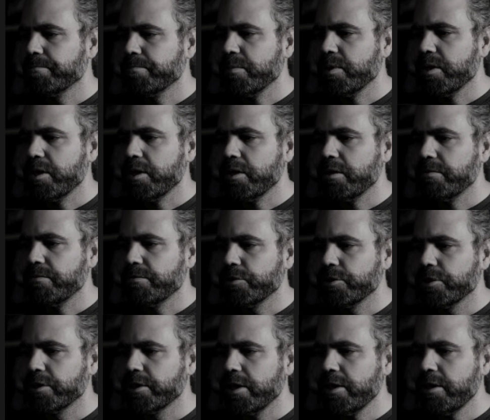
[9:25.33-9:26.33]
edit for
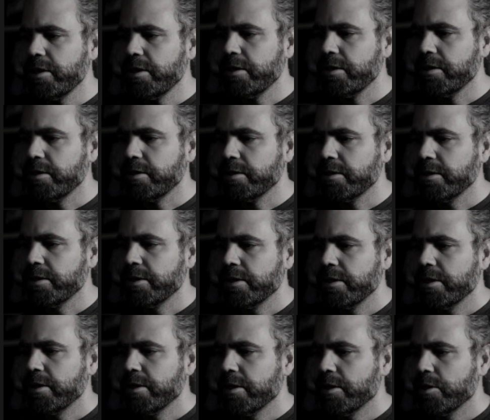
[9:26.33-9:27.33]
today.
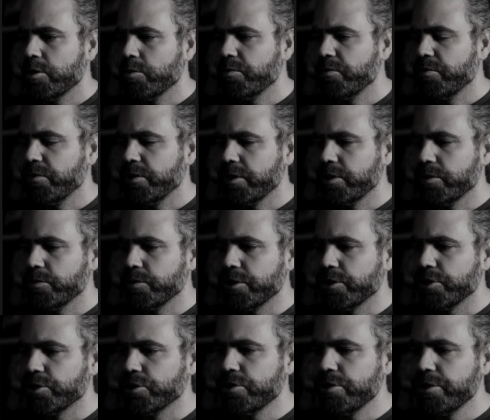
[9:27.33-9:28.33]
Hopefully you
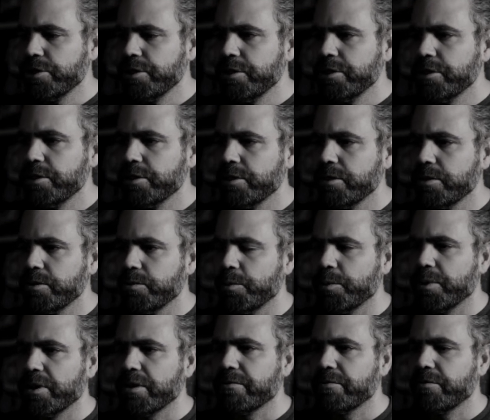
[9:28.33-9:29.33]
enjoyed. We
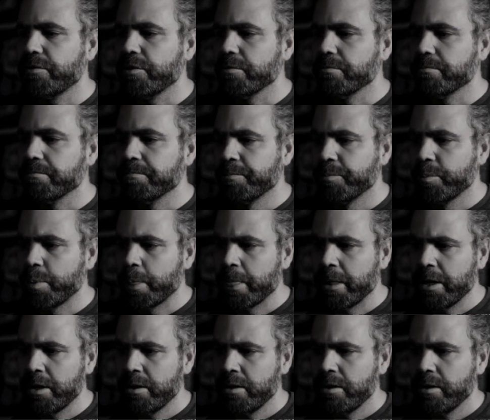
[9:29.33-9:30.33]
went from
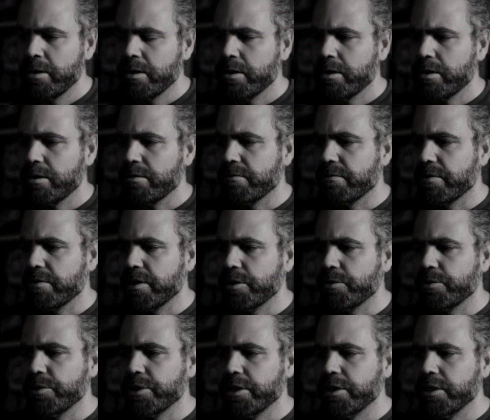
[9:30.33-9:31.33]
a
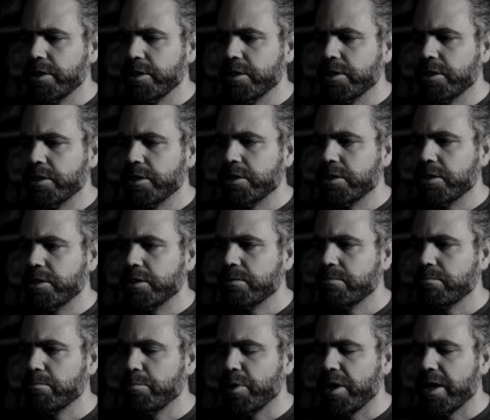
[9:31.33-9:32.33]
very
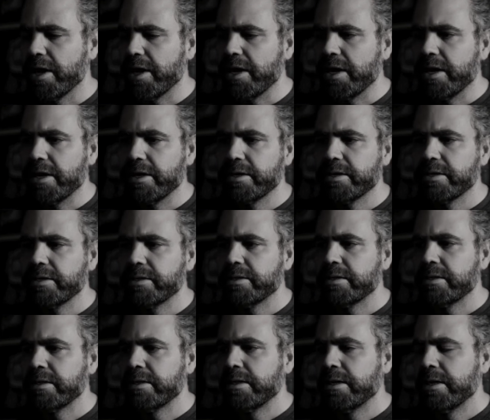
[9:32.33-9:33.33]
bland,
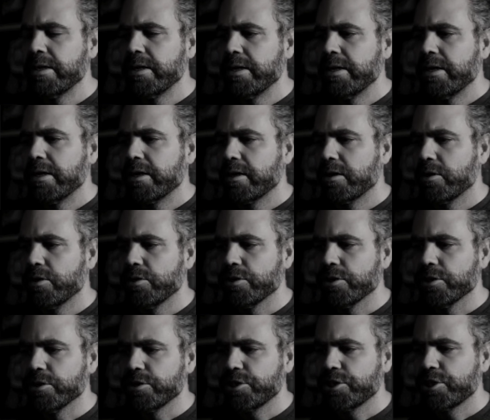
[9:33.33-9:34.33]

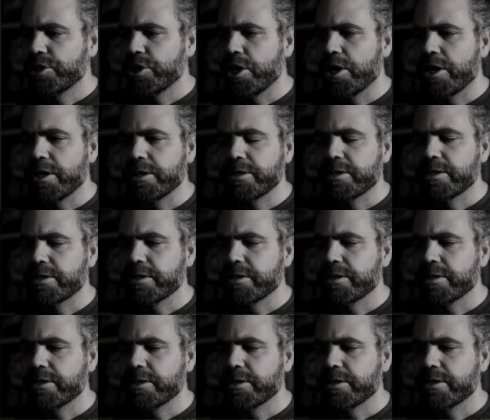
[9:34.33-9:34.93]
colorless shot